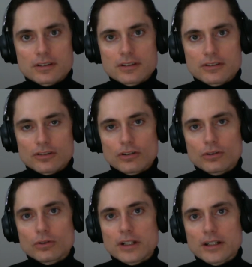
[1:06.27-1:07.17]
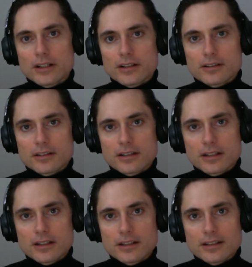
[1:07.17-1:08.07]
So
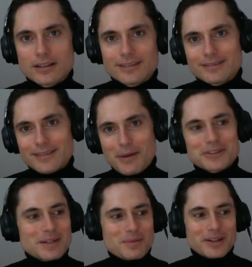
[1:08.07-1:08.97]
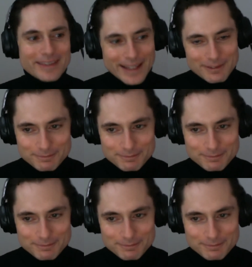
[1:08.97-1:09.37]
I won't say more than that.